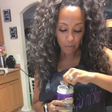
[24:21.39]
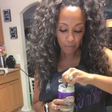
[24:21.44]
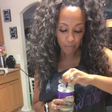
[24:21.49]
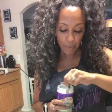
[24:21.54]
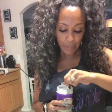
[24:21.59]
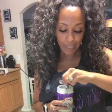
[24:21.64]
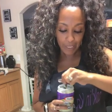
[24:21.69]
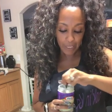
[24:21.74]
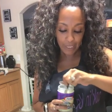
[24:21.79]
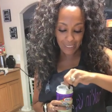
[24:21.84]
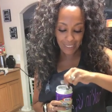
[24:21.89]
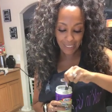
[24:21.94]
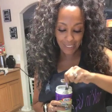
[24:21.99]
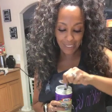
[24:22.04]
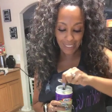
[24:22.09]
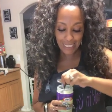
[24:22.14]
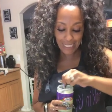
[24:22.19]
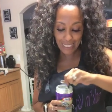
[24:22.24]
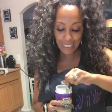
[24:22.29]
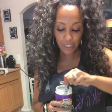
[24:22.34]
because
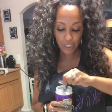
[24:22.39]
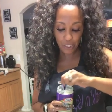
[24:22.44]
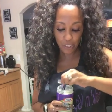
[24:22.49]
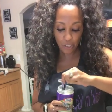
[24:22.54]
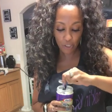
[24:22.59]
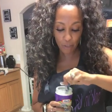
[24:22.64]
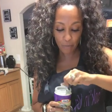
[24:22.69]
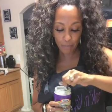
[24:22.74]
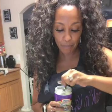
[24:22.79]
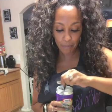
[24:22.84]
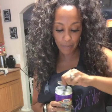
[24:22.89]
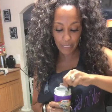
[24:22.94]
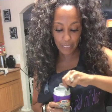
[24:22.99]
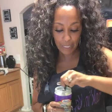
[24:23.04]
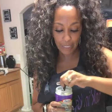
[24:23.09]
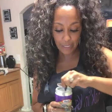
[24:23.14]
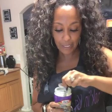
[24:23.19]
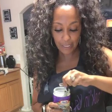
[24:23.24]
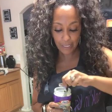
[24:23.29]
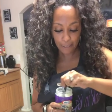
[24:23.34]
it's easier to
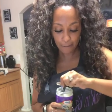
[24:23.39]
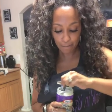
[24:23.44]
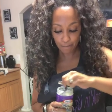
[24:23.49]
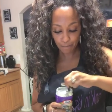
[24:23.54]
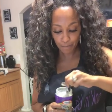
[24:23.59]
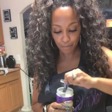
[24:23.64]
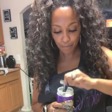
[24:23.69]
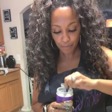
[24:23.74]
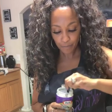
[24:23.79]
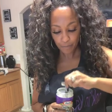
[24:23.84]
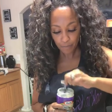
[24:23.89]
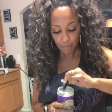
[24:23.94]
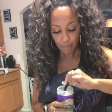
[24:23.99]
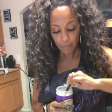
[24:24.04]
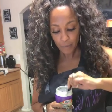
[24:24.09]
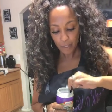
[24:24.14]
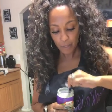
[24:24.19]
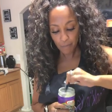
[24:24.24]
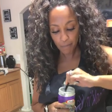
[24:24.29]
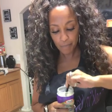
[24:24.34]
mix
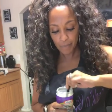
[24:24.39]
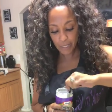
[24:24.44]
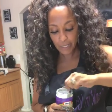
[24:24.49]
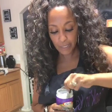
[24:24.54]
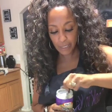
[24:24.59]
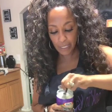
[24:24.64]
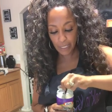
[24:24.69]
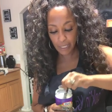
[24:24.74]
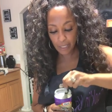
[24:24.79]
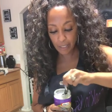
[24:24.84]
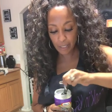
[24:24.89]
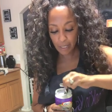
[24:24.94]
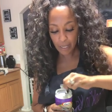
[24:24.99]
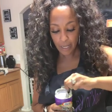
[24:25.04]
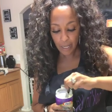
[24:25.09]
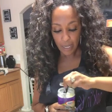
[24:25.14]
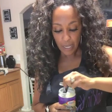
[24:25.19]
in.